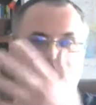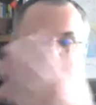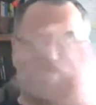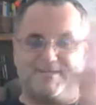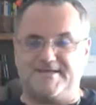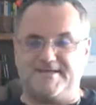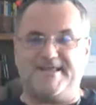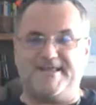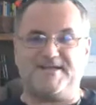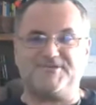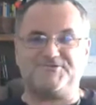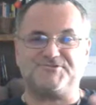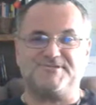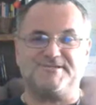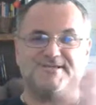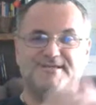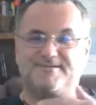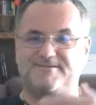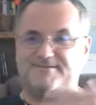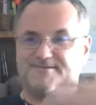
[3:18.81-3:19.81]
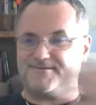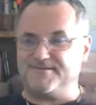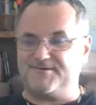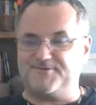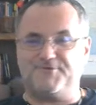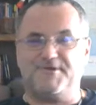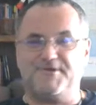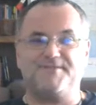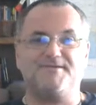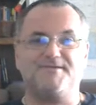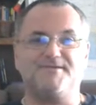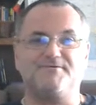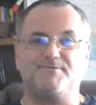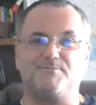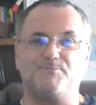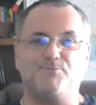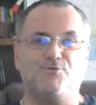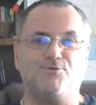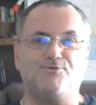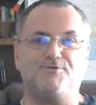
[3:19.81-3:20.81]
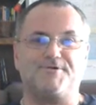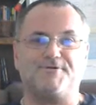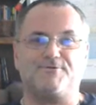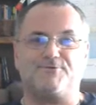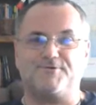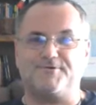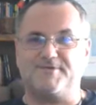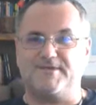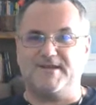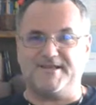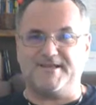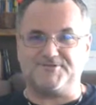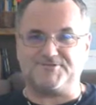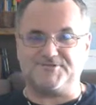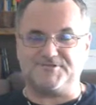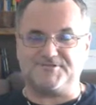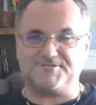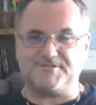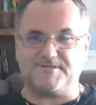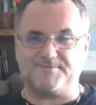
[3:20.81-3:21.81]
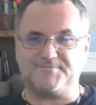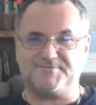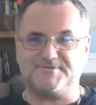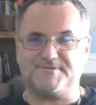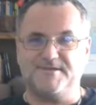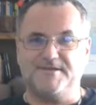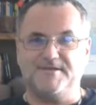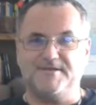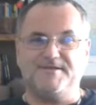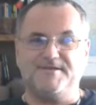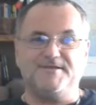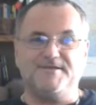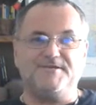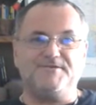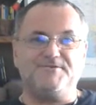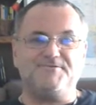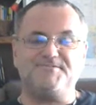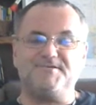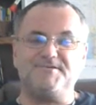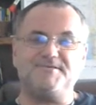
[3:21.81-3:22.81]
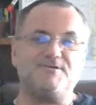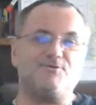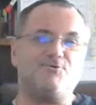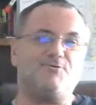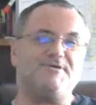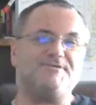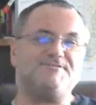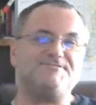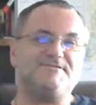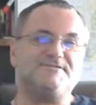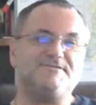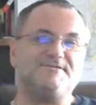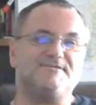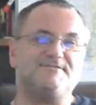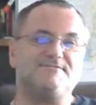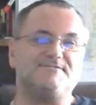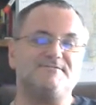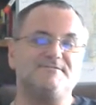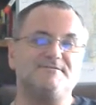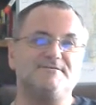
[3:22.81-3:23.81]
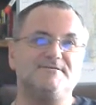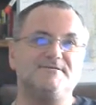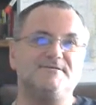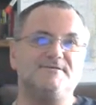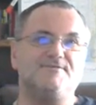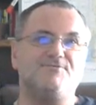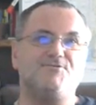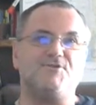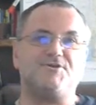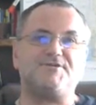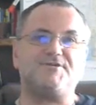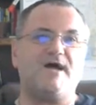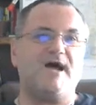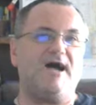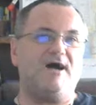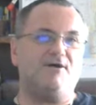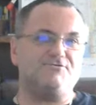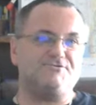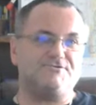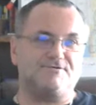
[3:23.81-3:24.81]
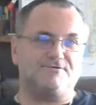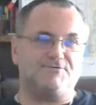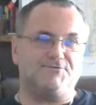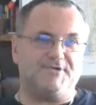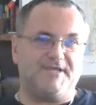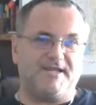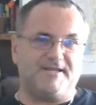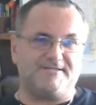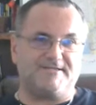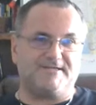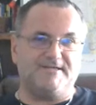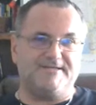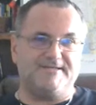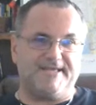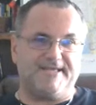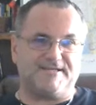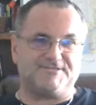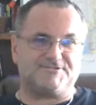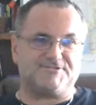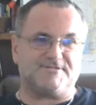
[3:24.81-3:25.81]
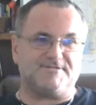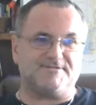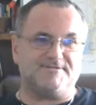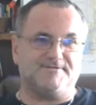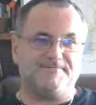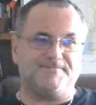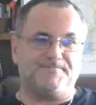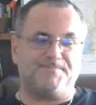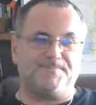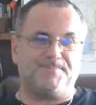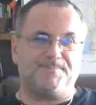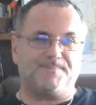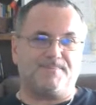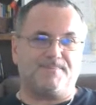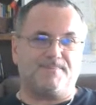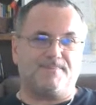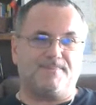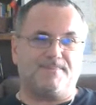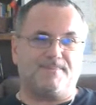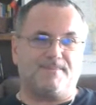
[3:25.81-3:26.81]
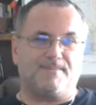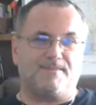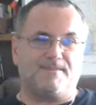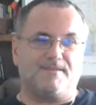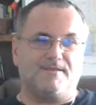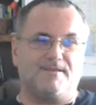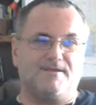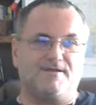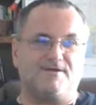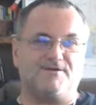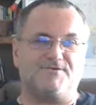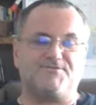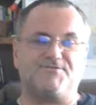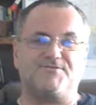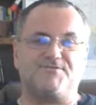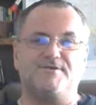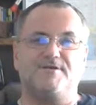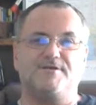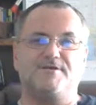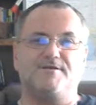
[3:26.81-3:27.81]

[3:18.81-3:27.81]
connection and creating rapport or relationships. You see, the question is not how to create connection, because